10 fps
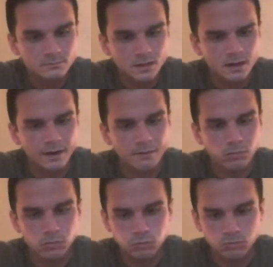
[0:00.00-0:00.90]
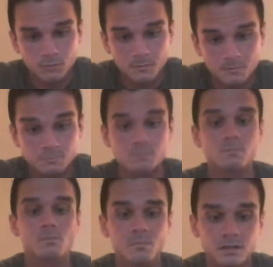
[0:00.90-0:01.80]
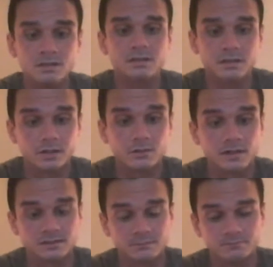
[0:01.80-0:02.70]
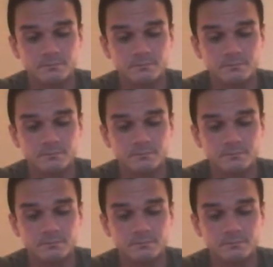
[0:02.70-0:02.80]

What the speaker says: Alright, this is a good question.